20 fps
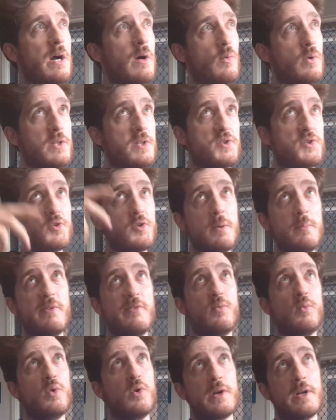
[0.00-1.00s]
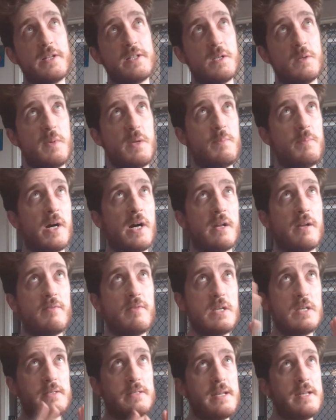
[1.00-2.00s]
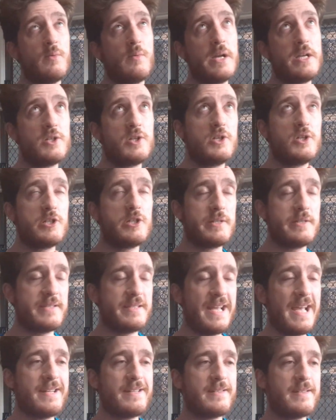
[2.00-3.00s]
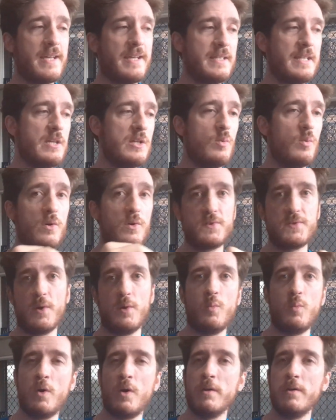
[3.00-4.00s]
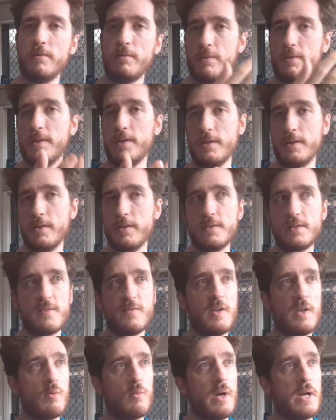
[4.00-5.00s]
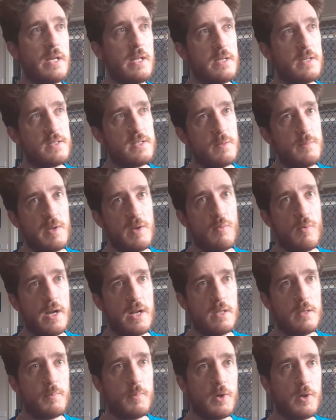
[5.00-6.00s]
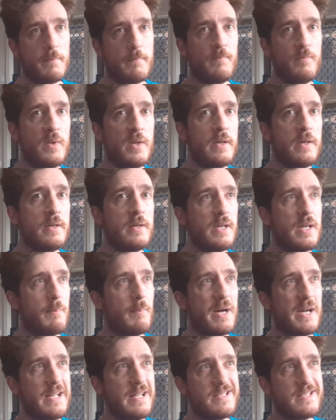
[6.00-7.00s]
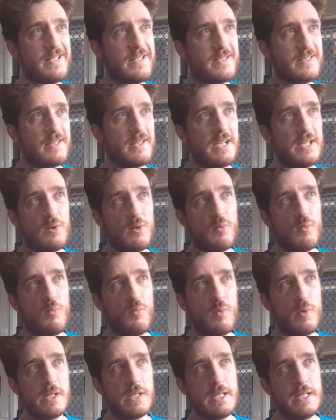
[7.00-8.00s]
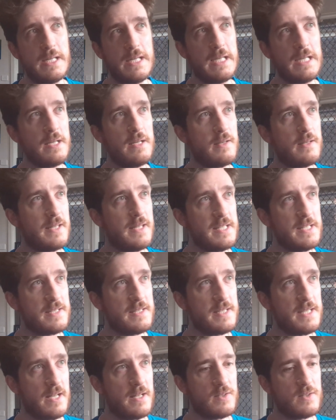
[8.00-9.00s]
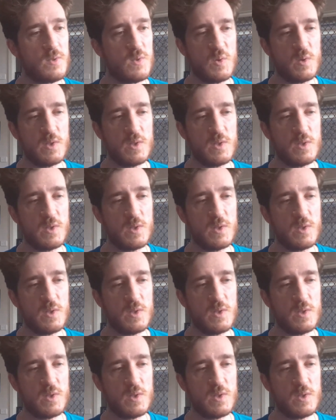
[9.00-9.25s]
you might want the stream of water to be part of the attenuation set, and then you also want the sphere radius to be right at the bottom. In my instance, I don't really need this sound